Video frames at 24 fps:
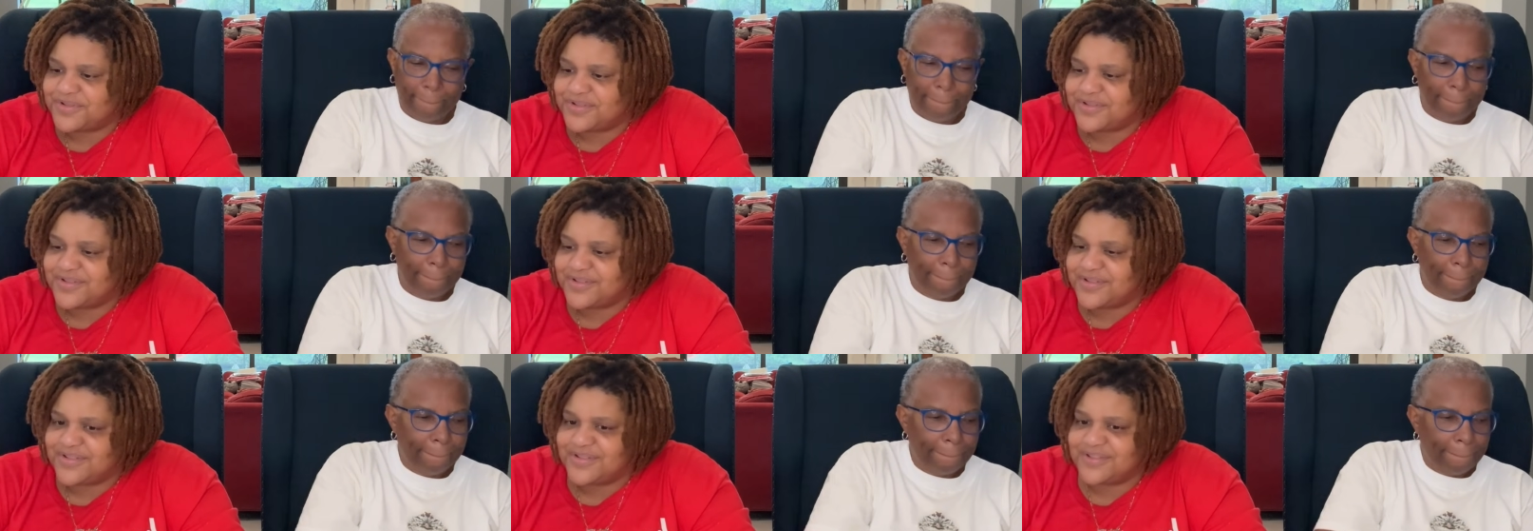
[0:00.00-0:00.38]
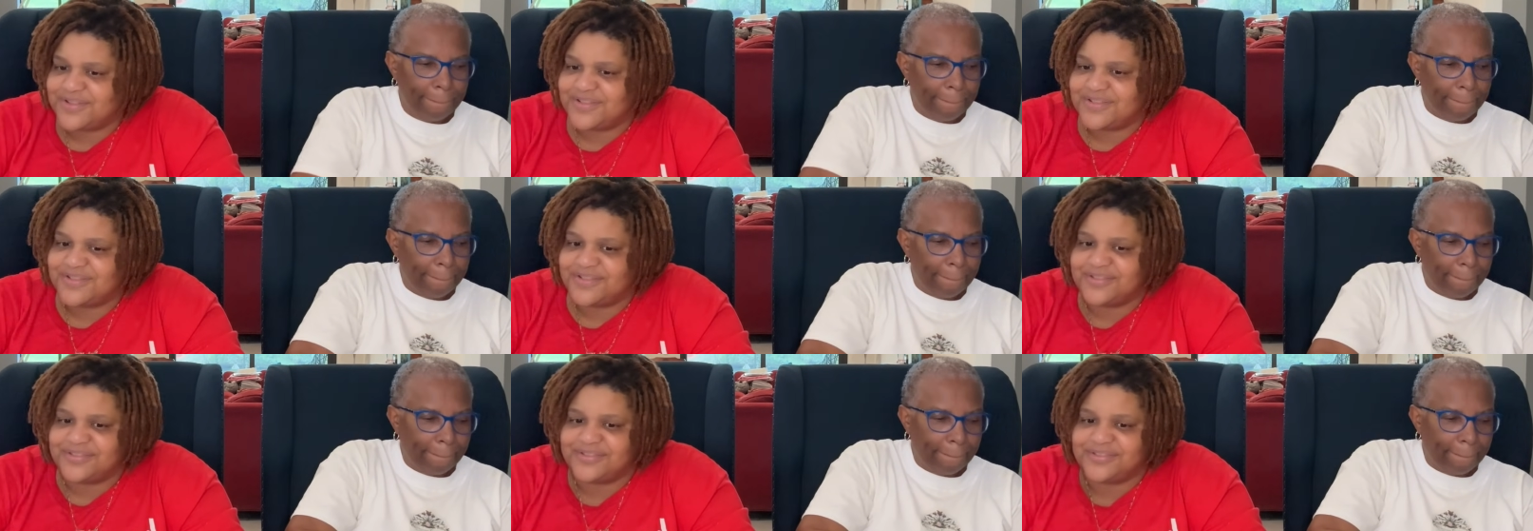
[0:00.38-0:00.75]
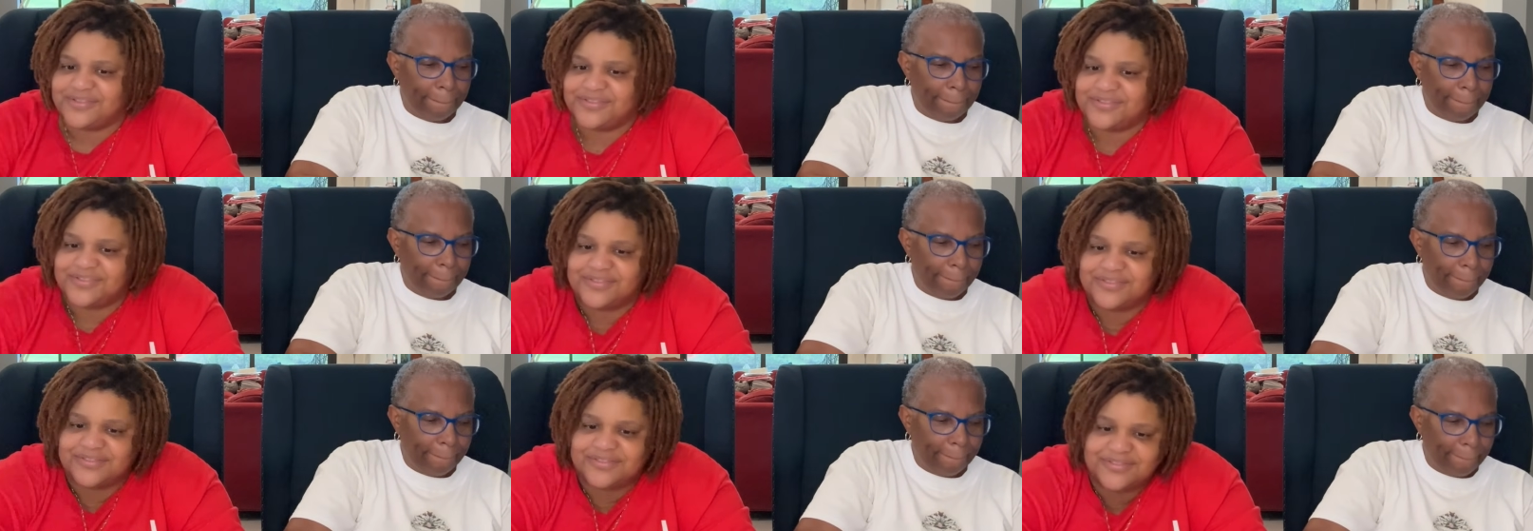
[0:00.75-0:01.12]

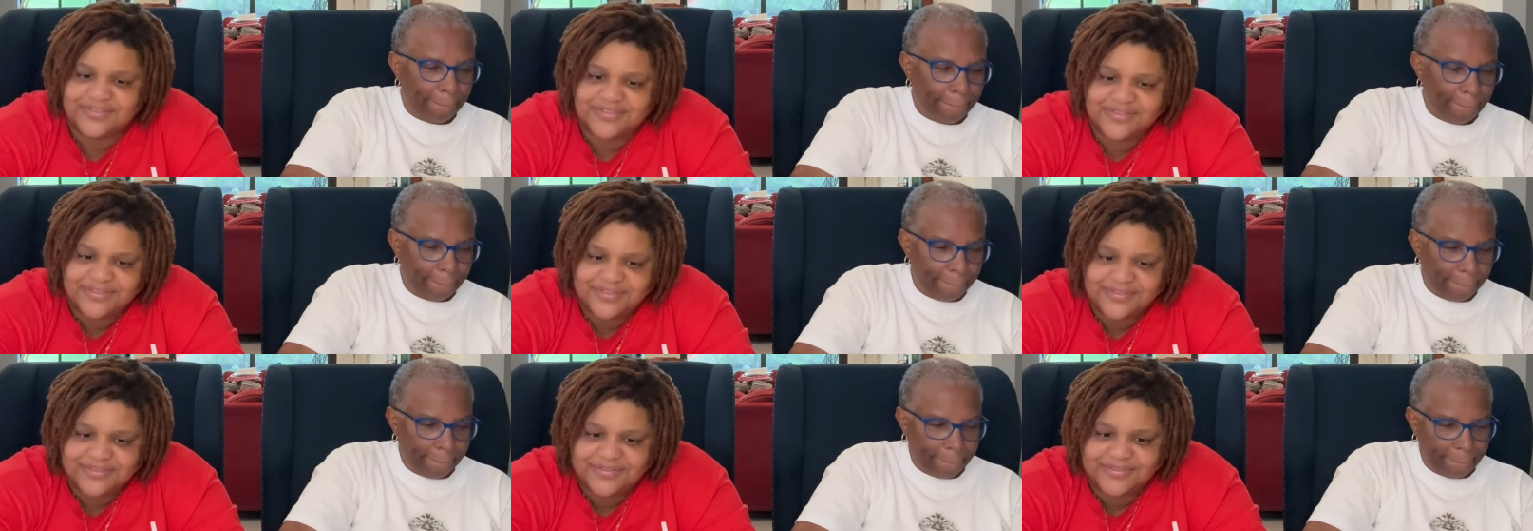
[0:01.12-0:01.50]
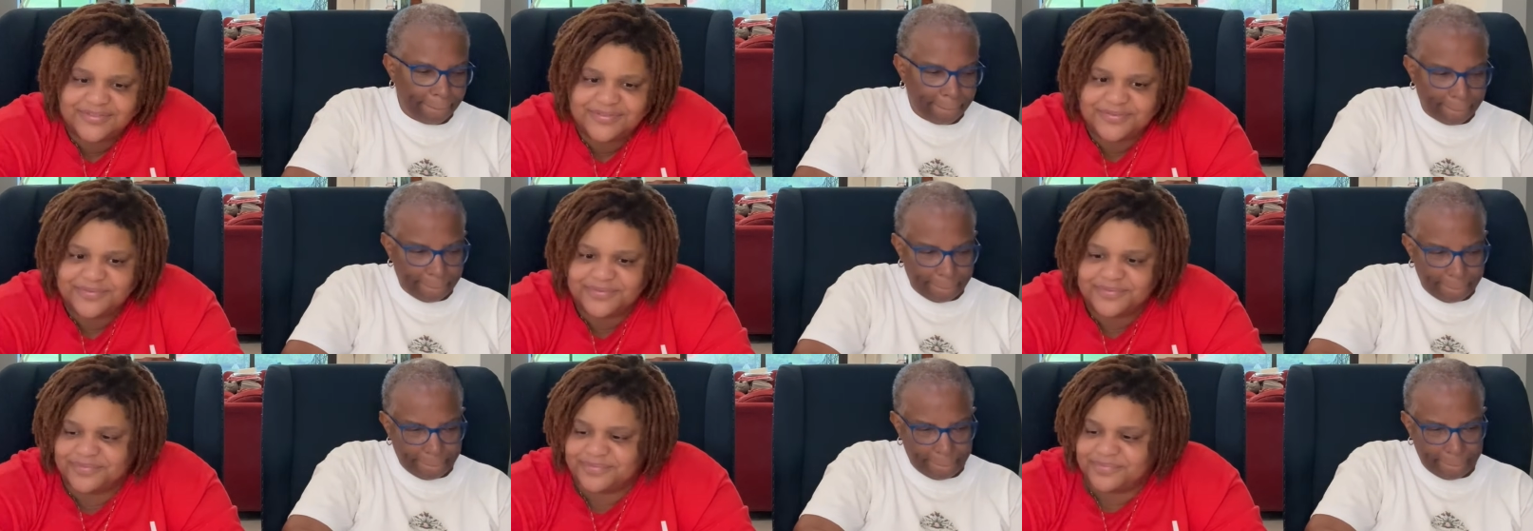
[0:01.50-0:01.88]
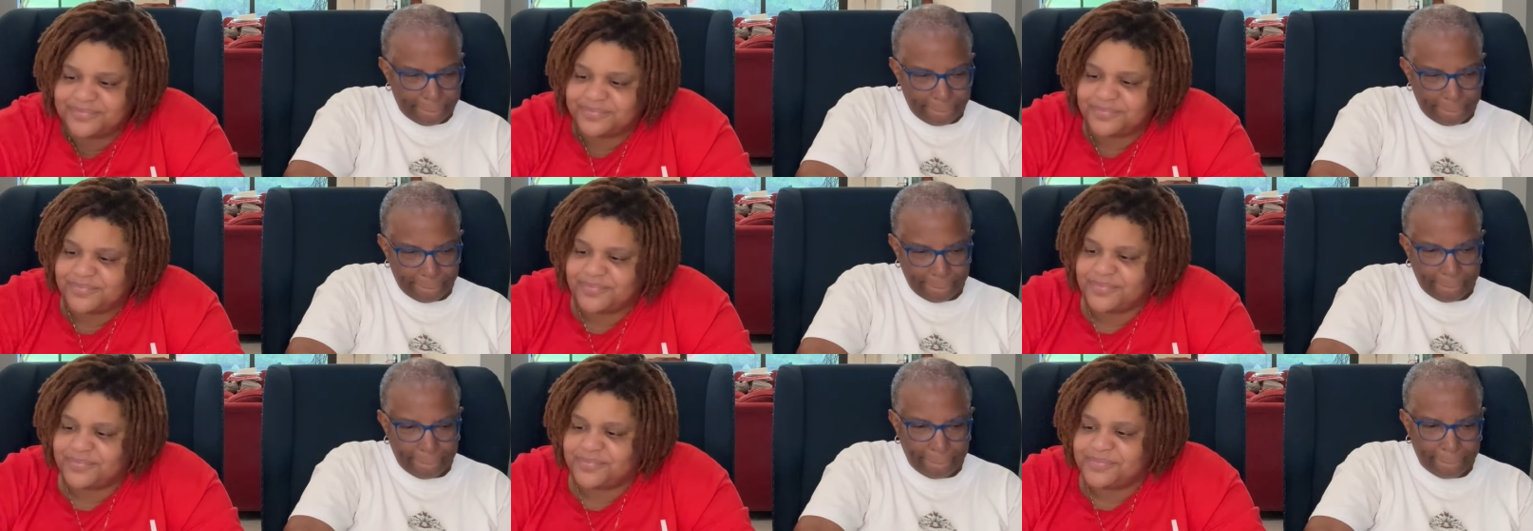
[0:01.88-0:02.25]

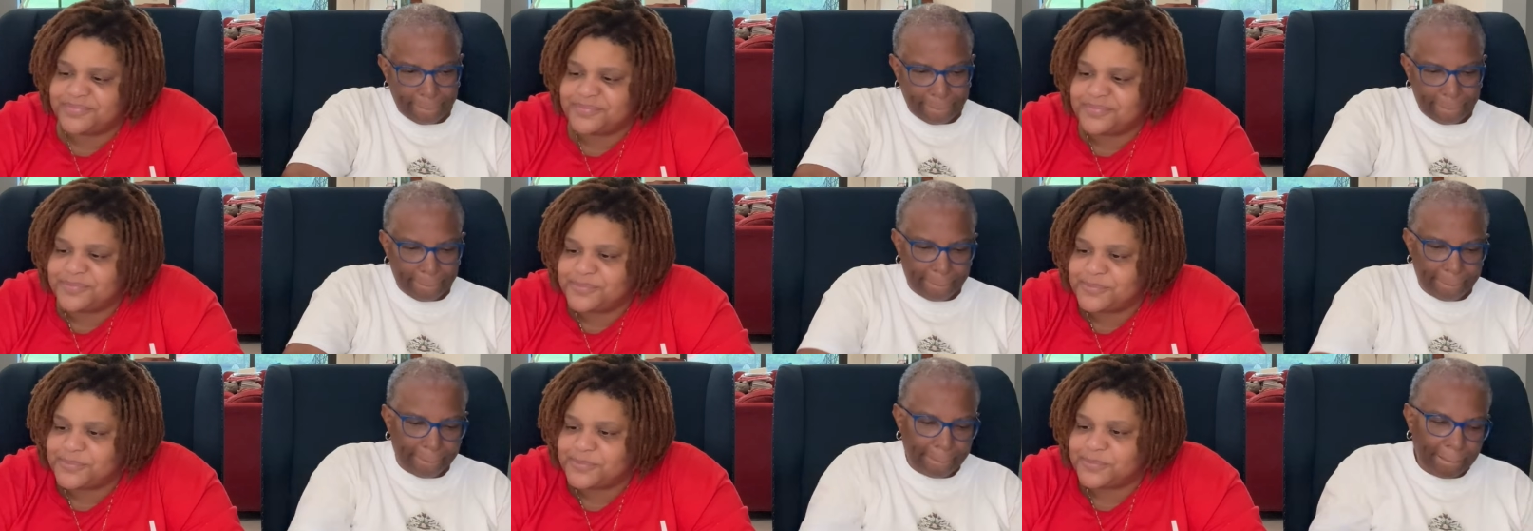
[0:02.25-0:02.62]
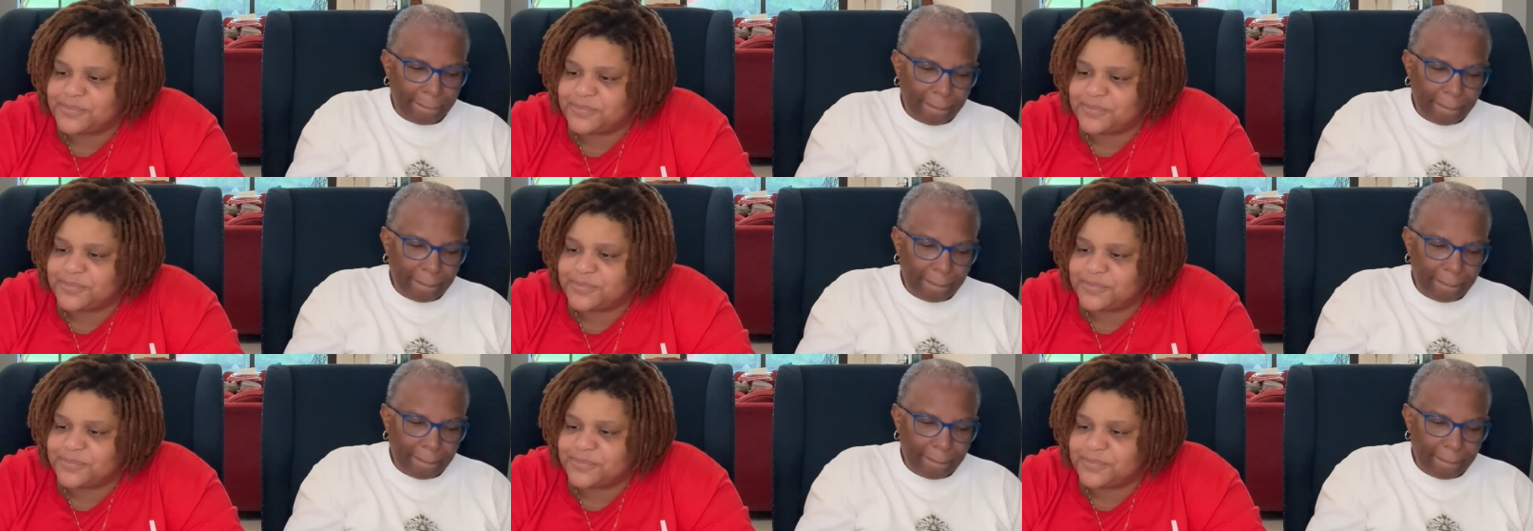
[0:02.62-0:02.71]
(no one is talking)